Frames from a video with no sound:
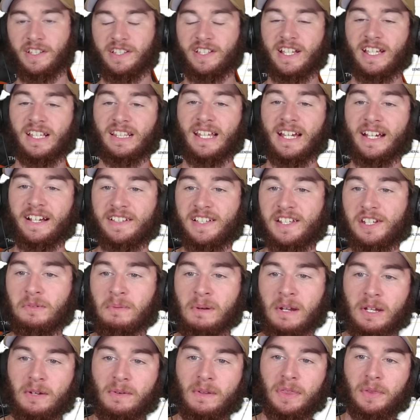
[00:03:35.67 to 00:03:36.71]
see Legacy
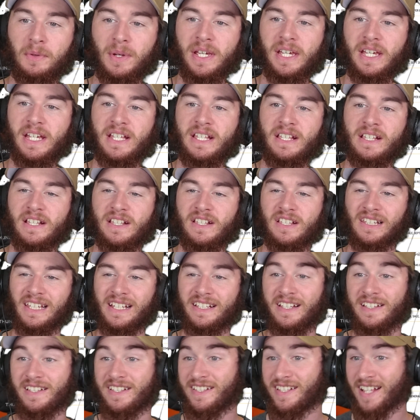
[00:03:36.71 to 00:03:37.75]
2023 is
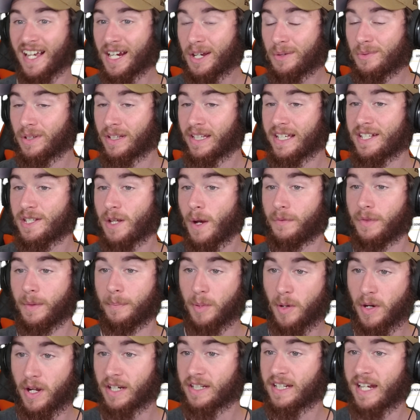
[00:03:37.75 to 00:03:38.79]
Select's second release of the
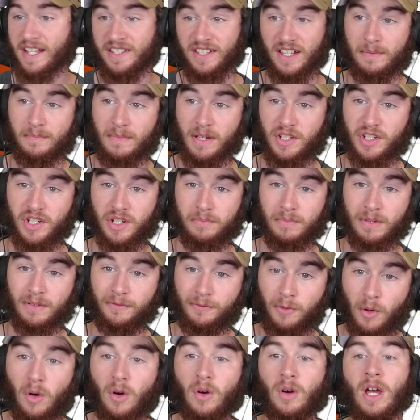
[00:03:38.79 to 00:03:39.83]
product, as I mentioned
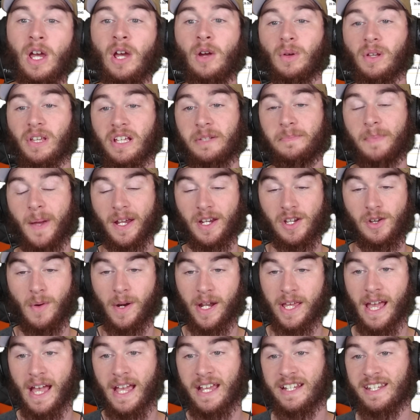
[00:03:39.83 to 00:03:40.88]
before, released back in
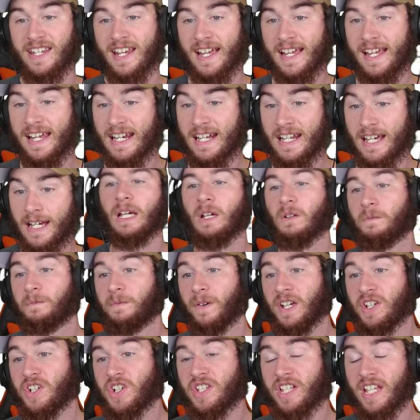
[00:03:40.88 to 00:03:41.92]
2018. It
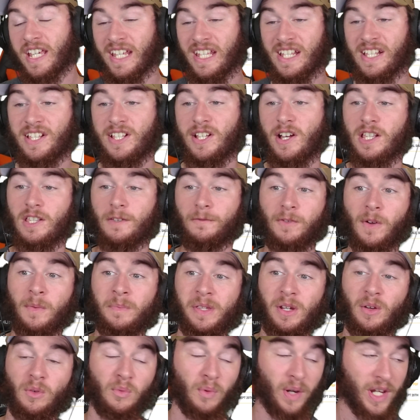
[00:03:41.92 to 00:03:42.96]
features inserts from
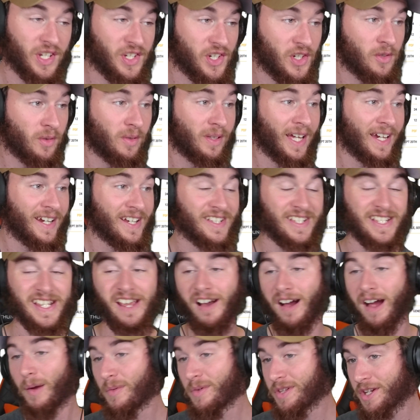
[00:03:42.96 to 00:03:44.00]
the original Legacy.
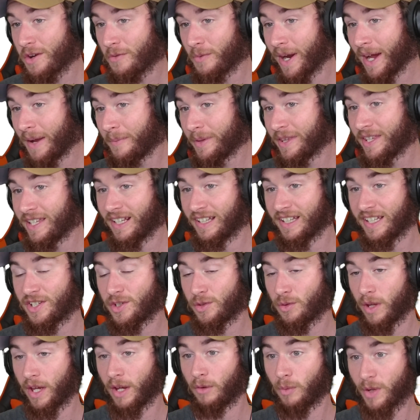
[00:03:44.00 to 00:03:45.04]
I wasn't around when
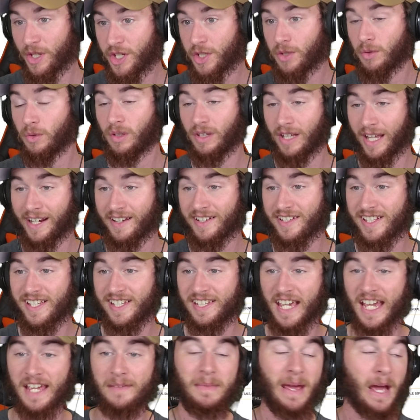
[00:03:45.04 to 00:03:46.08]
the original Legacy
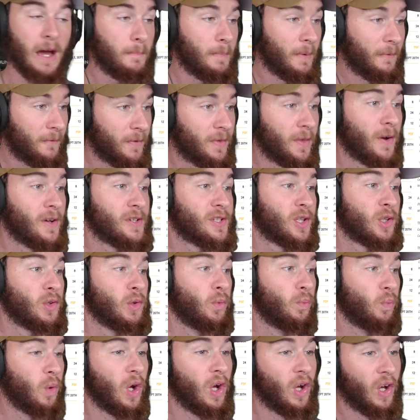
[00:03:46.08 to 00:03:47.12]
came out, but for those
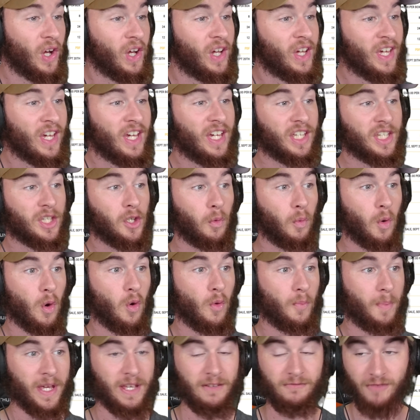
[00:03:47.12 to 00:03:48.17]
who were, you
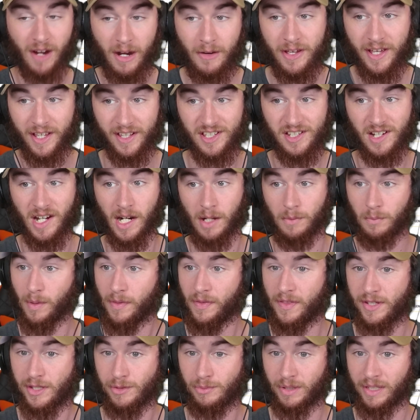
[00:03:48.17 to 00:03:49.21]
will be very excited
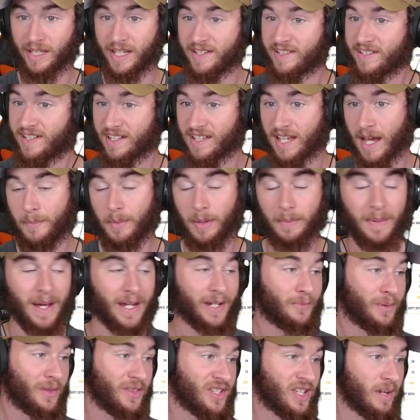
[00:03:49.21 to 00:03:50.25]
with this release coming
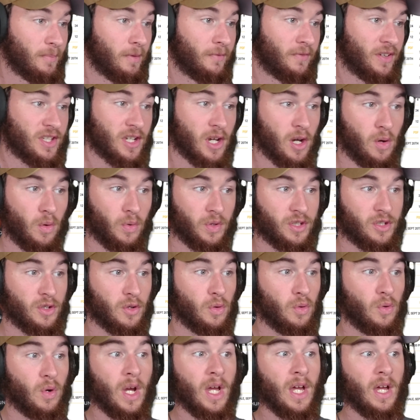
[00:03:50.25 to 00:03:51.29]
back with some of its old
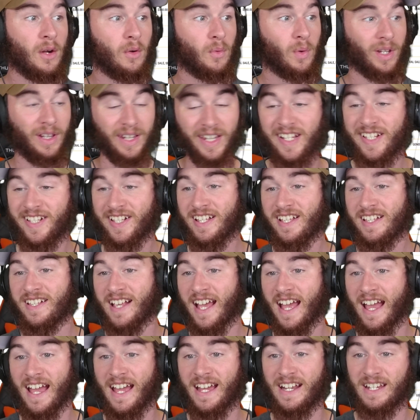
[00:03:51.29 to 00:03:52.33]
school releases
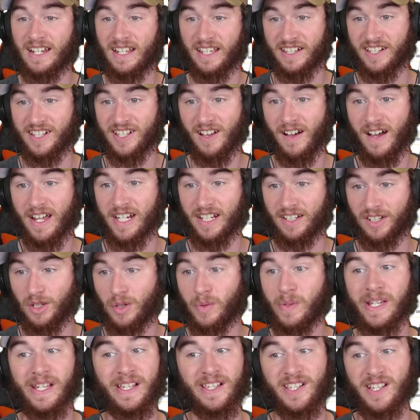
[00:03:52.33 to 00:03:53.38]
and exciting
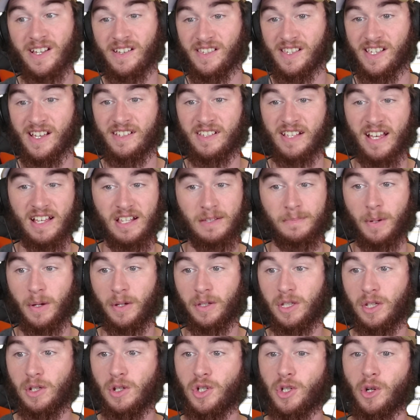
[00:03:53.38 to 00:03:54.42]
new inserts as per
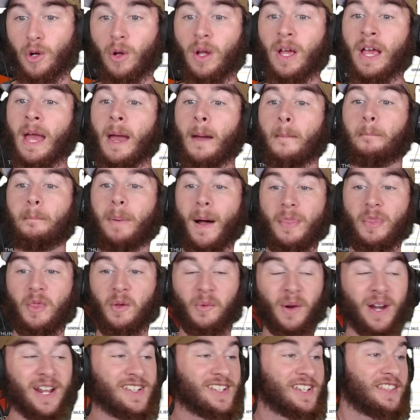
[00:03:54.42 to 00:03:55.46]
usual. But the
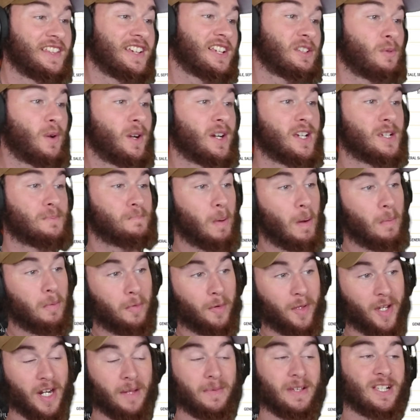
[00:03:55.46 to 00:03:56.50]
reason this one is
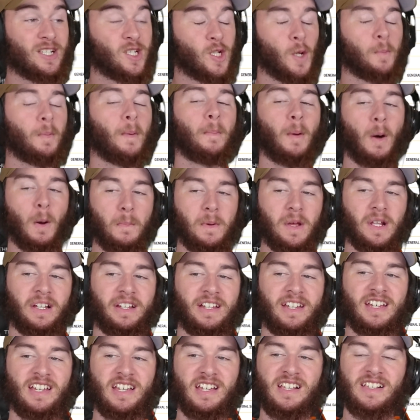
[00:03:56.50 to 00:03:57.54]
probably going to be super popular
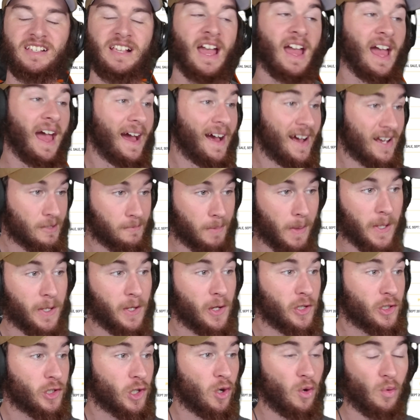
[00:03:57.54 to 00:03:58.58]
is, as per
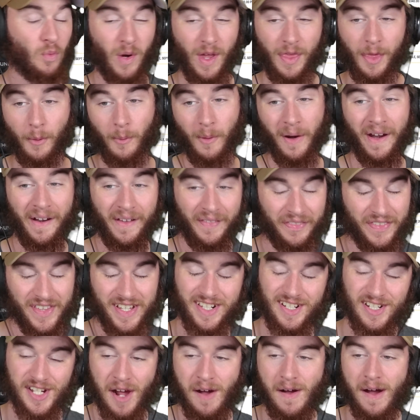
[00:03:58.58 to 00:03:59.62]
usual, with around
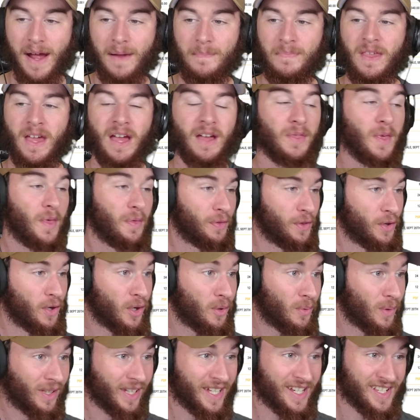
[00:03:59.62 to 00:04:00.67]
this time, the
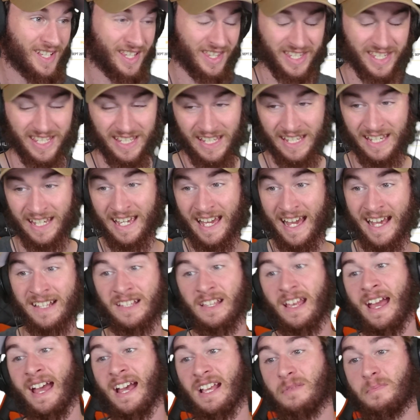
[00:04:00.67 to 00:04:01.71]
3rd release of the year, as
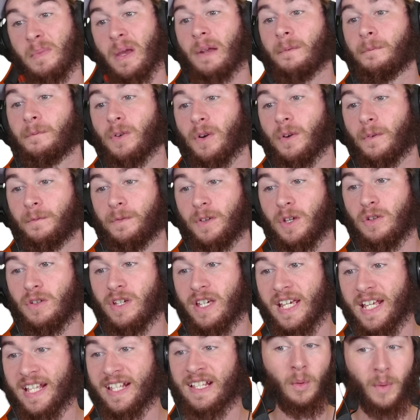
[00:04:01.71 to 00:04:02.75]
it has been for a few
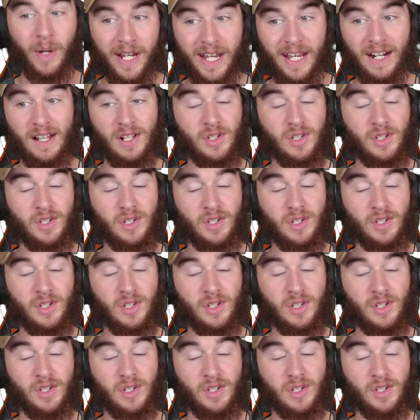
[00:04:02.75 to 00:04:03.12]
years, we got our